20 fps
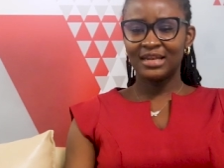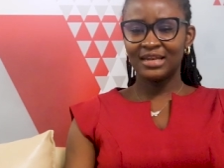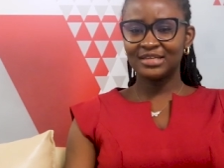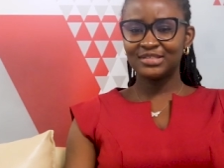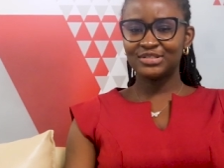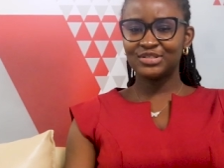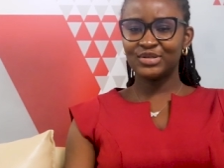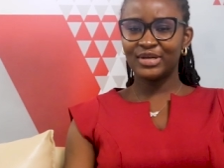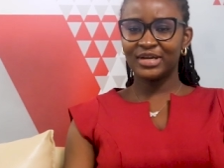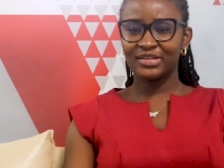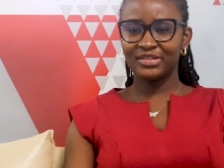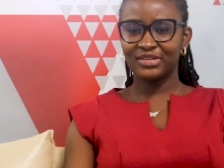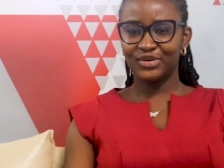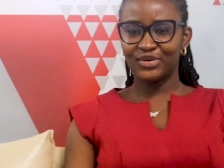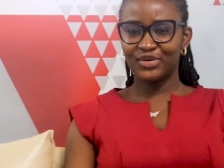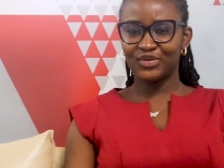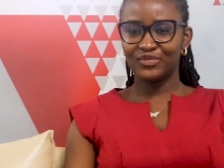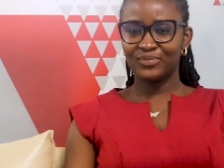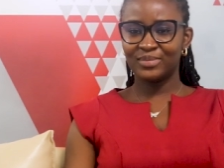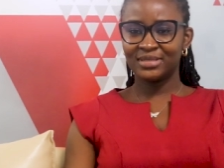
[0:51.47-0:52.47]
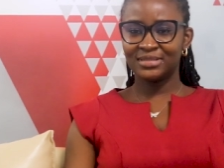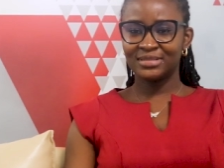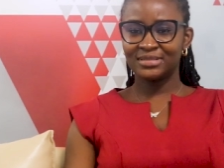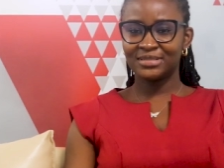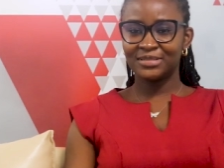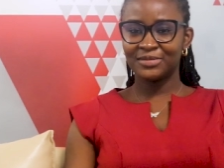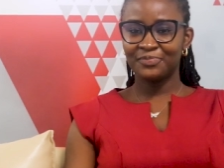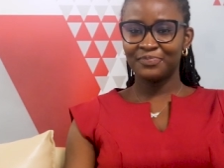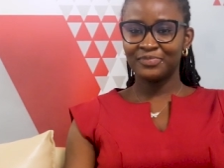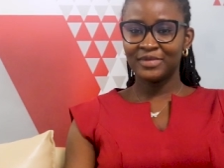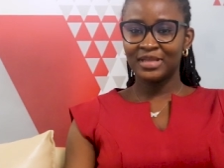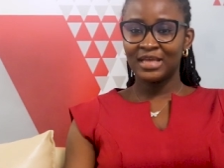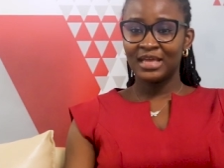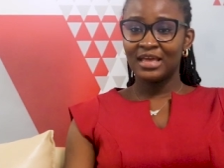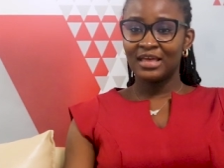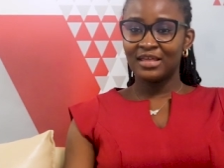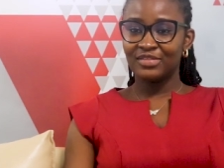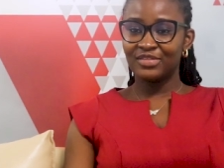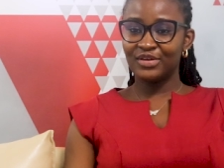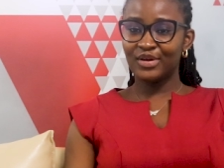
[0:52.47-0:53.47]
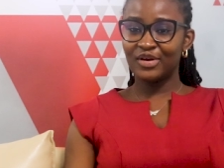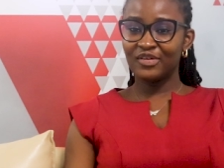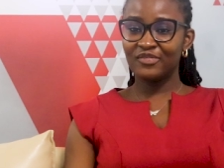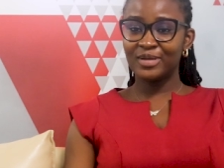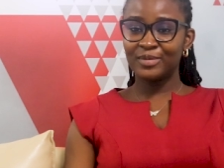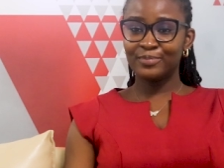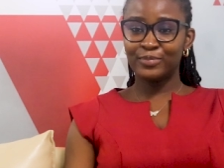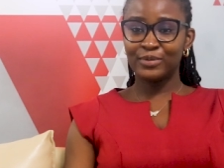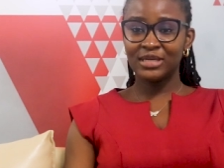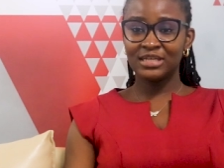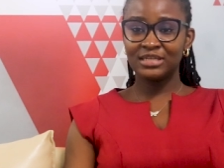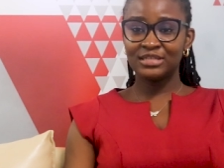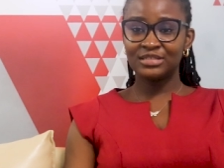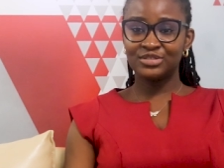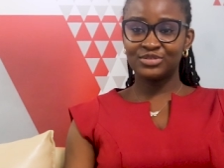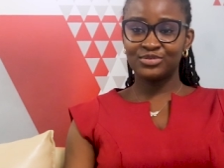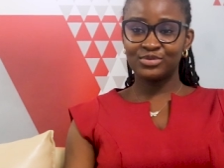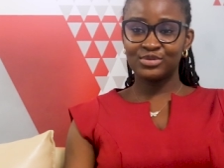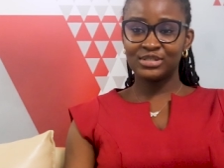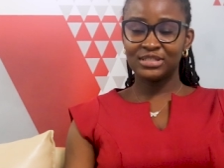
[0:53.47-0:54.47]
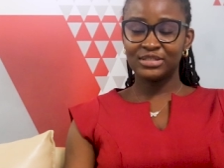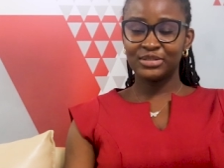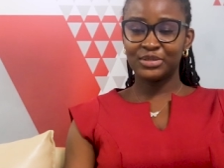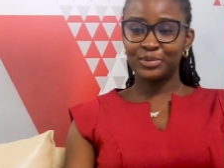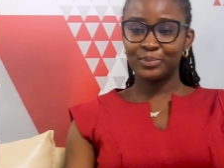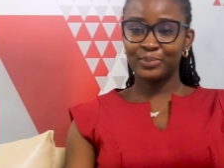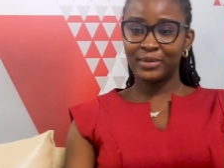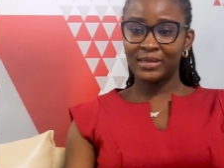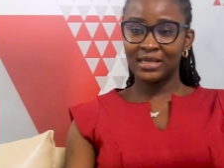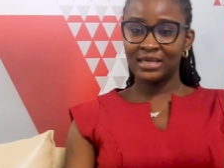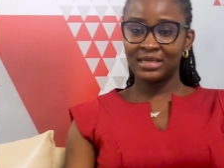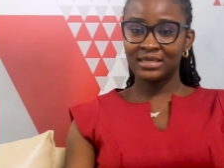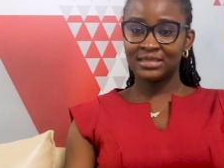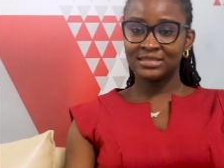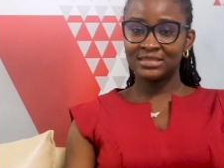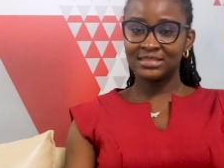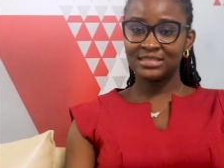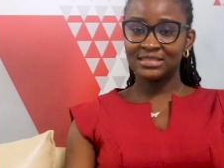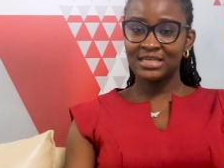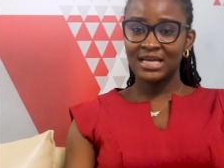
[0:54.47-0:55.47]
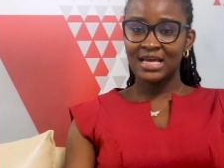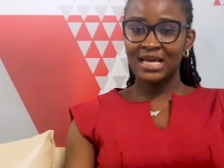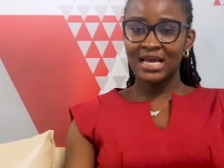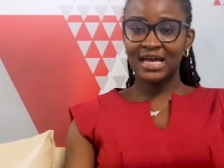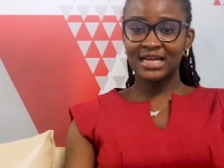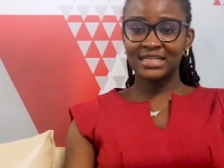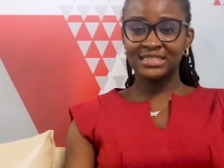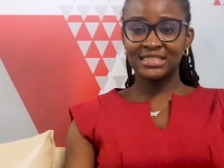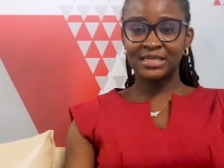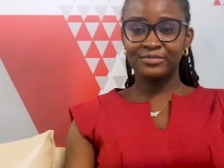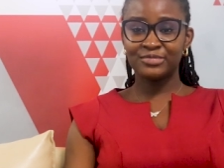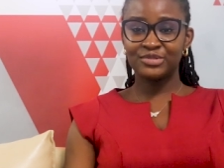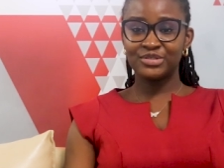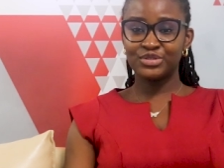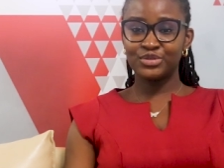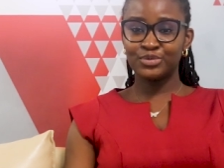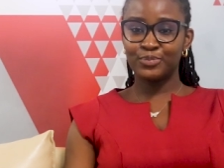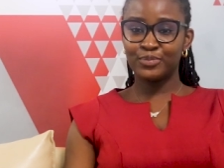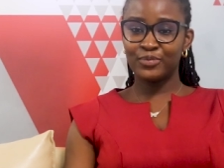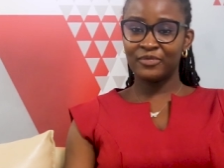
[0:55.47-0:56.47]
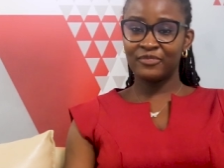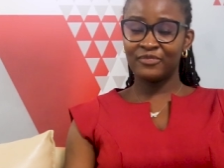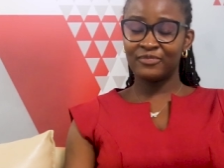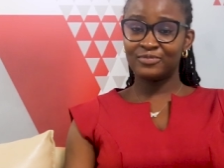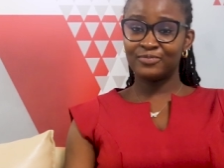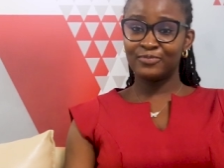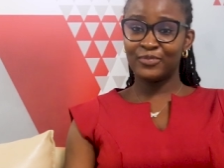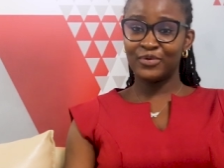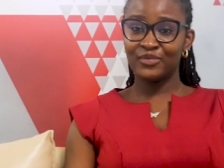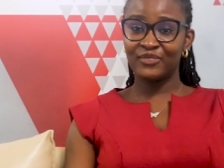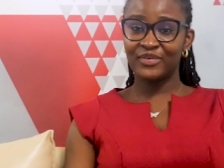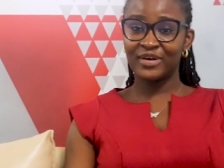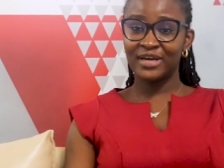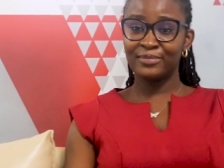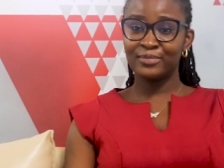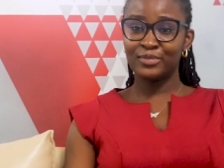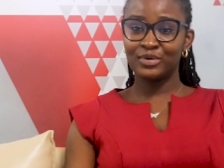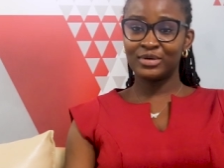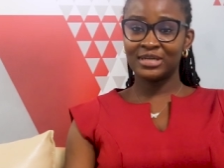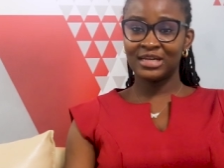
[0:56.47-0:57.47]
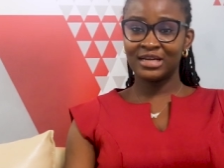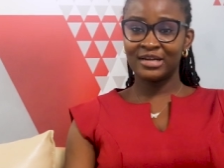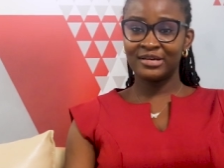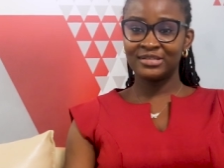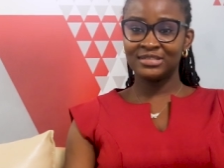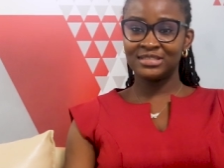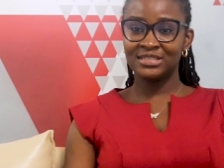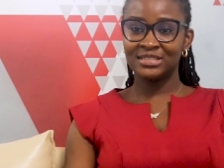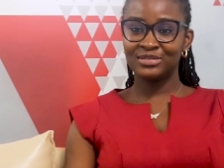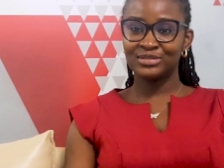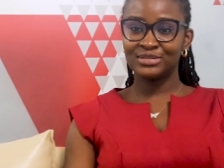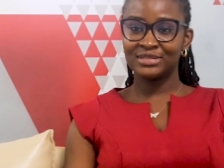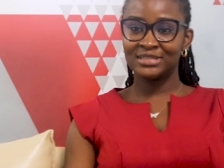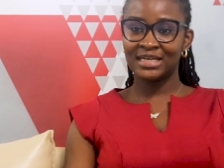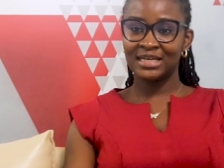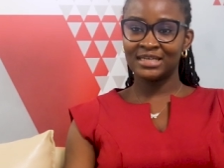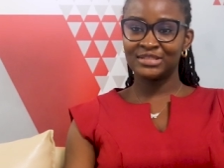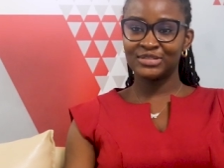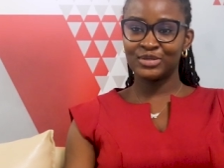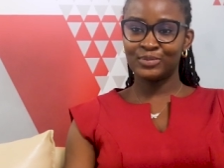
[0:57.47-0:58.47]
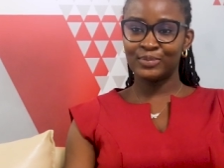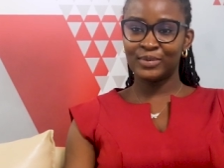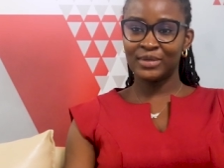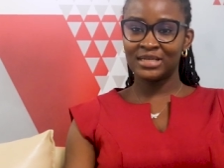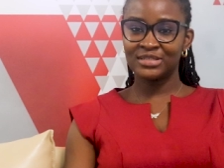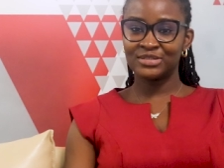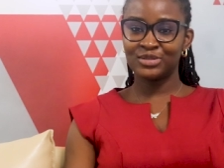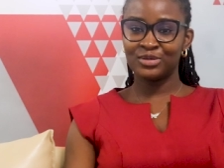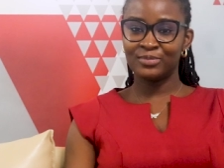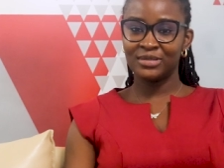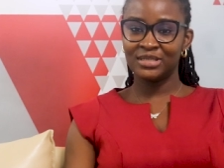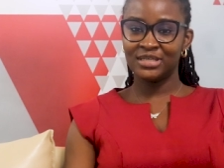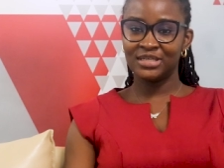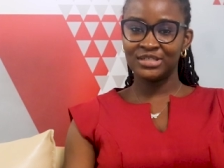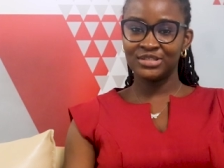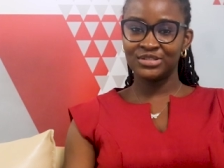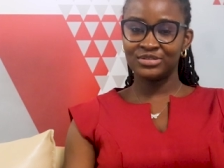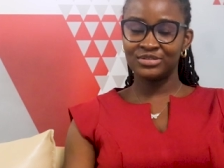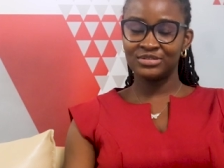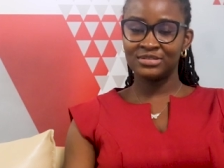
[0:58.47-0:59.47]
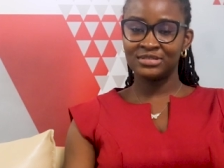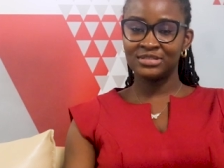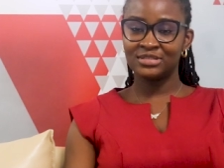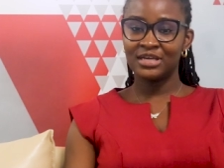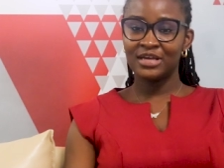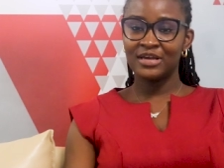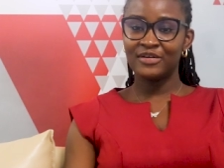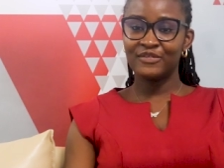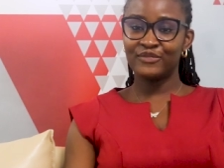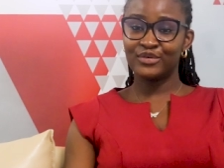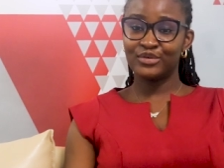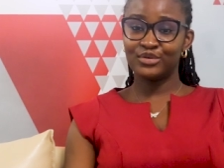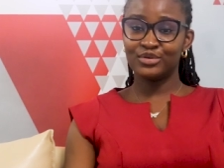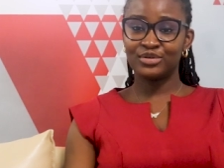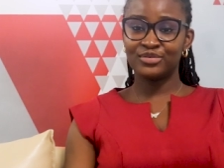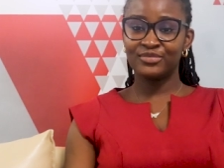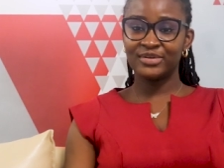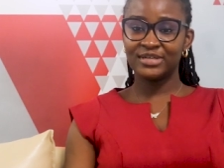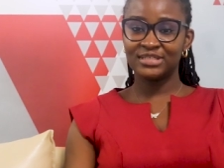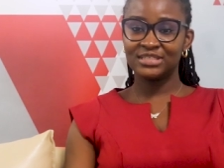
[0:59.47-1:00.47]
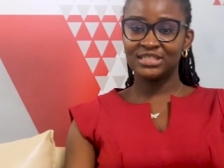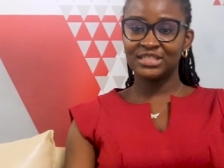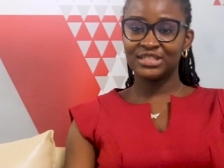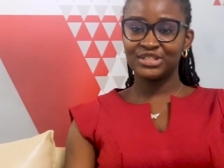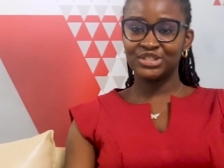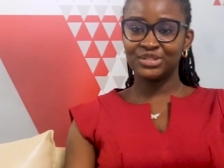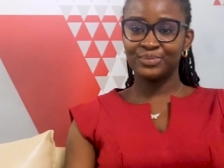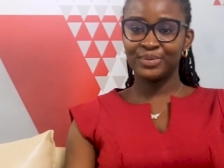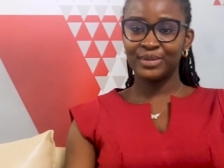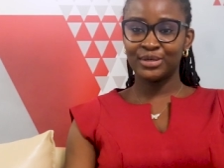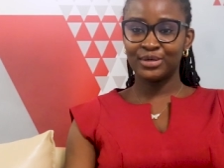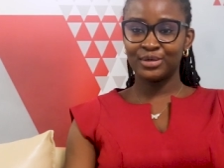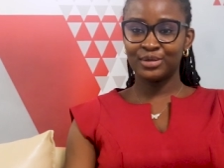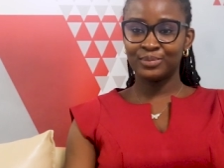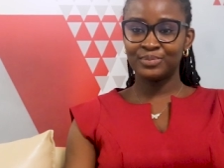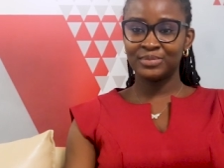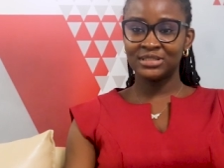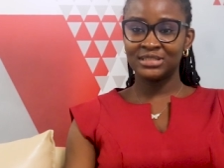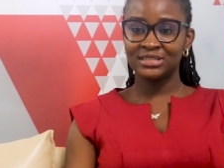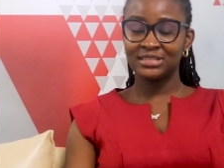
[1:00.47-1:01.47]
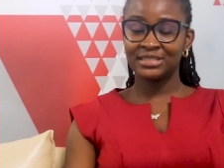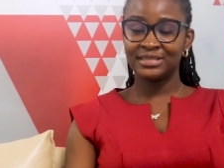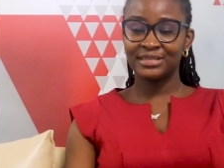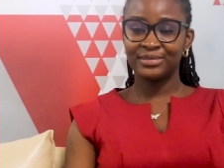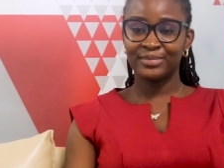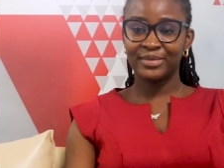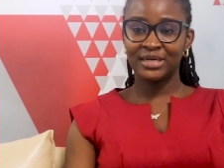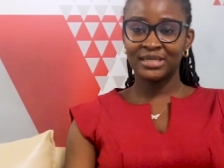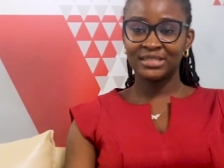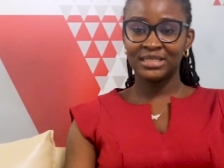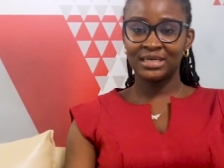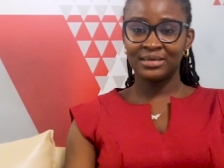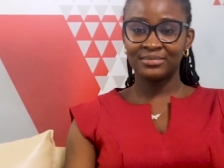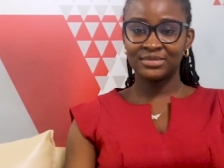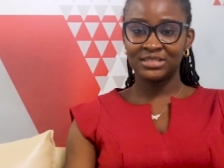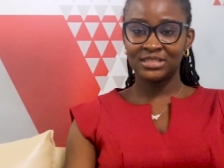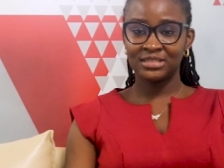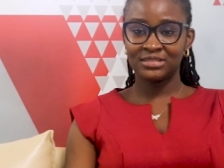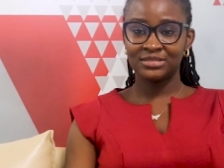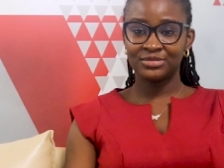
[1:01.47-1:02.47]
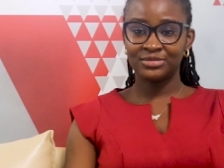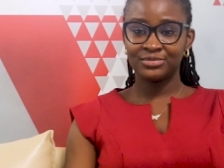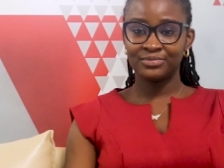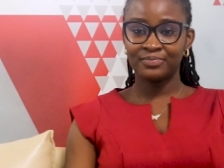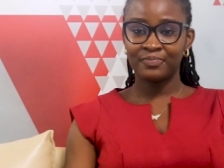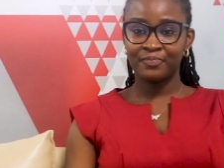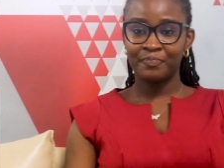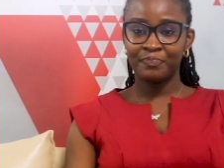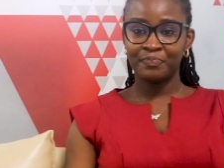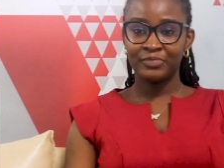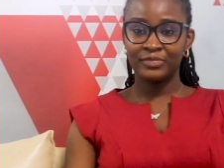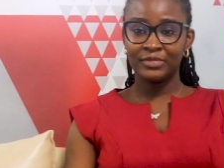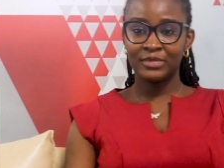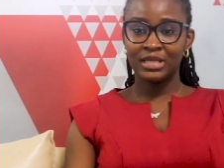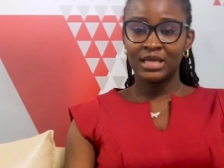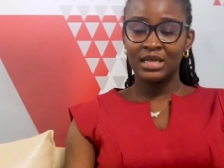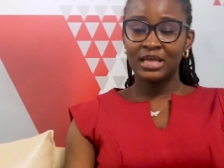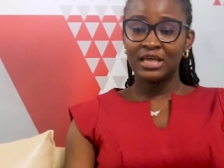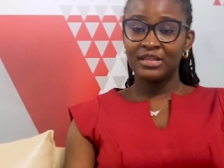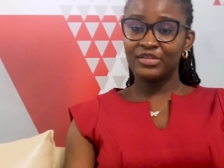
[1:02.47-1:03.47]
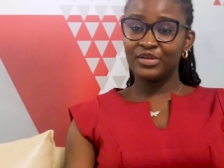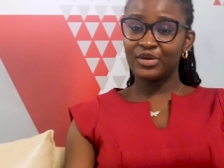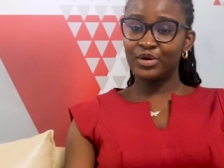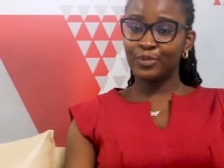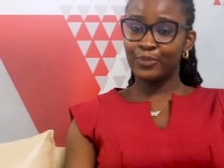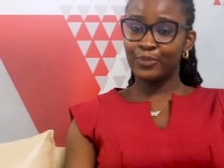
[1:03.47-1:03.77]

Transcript: Let's look at the government. The government playing its role in compliance attempts to provide more clarity on tax compliance obligations for non-resident shipping companies in the maritime sector. The